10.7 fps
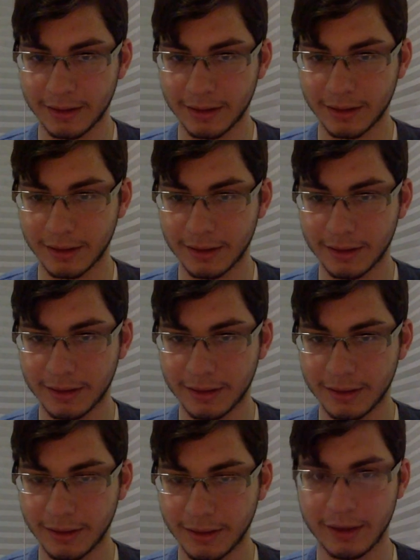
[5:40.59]
Yeah.
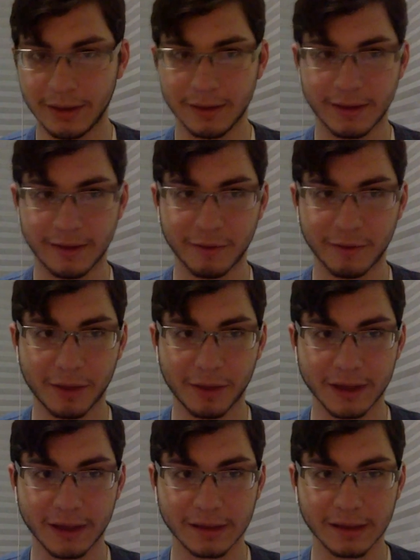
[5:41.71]
Okay, let's give him a couple
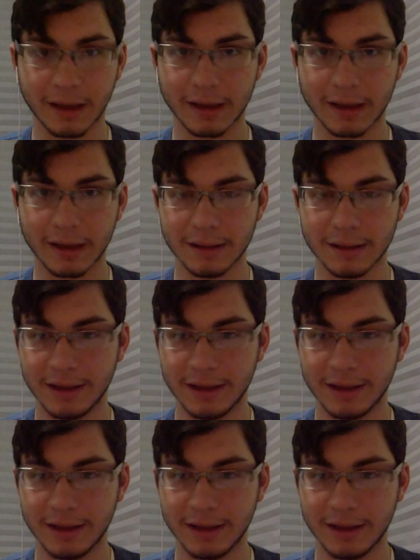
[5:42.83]
seconds, I guess.